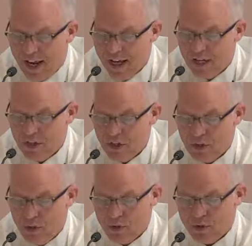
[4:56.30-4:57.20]
taken the
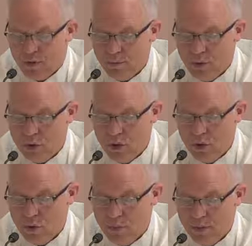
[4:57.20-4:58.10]
Lord from the
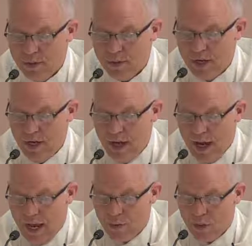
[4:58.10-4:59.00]
tomb,
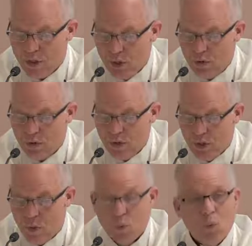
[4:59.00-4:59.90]
and we don't
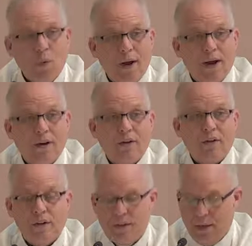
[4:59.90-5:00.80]
know where
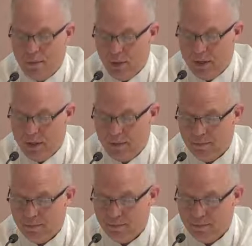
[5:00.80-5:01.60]
they put him.